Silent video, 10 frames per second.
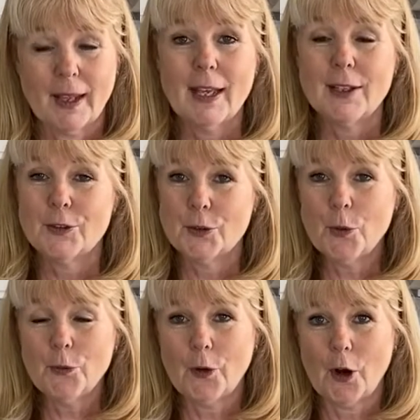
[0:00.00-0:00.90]

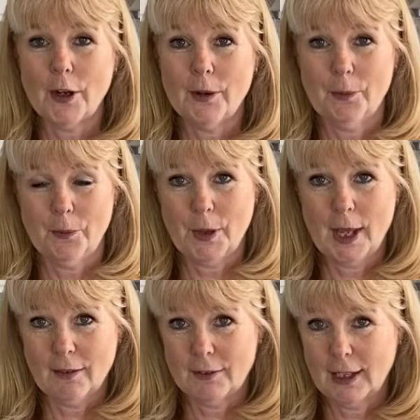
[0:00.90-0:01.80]
So far we
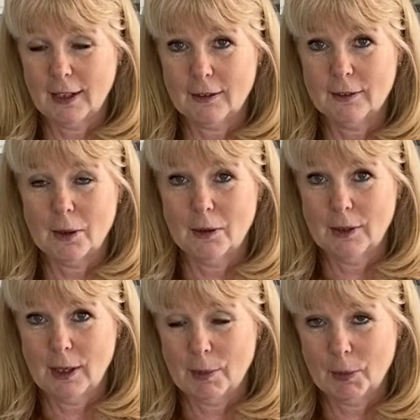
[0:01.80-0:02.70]
have done
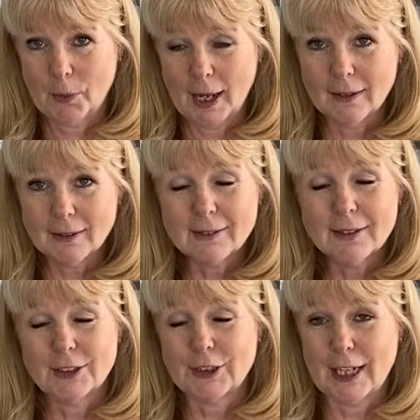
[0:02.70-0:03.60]
number
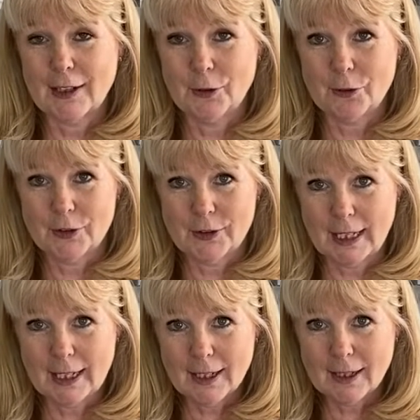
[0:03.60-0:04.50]
1, shine your
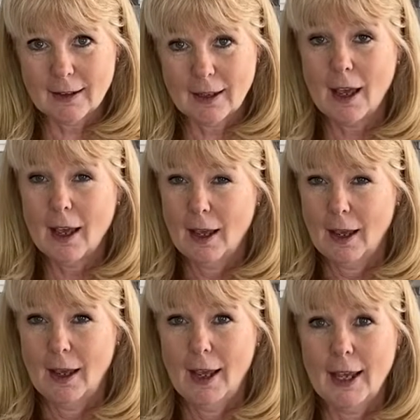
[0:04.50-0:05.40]
sink,
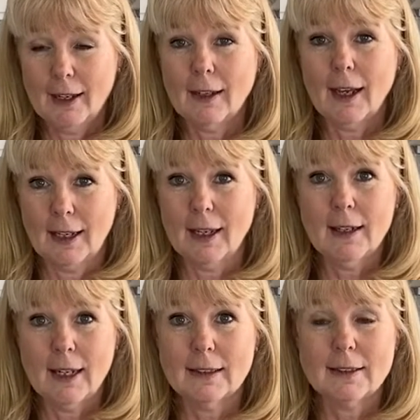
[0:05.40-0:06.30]
and I
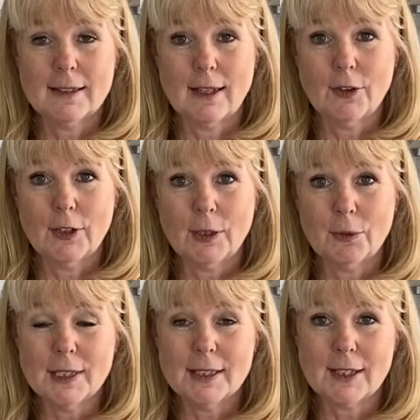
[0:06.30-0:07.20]
have had several
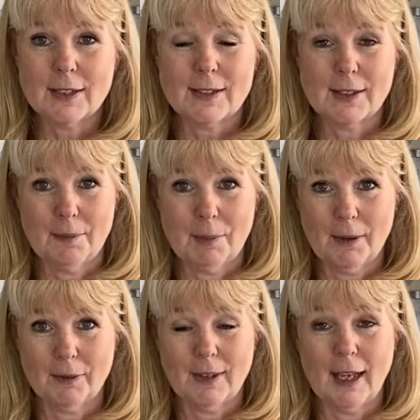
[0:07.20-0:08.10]
questions
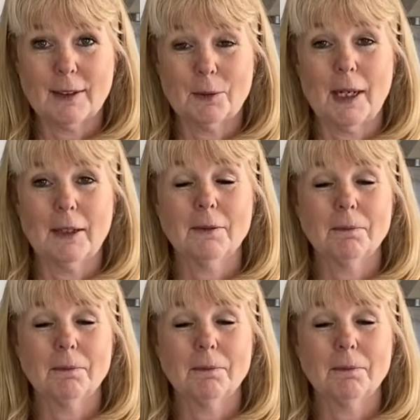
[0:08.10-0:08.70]
about that one.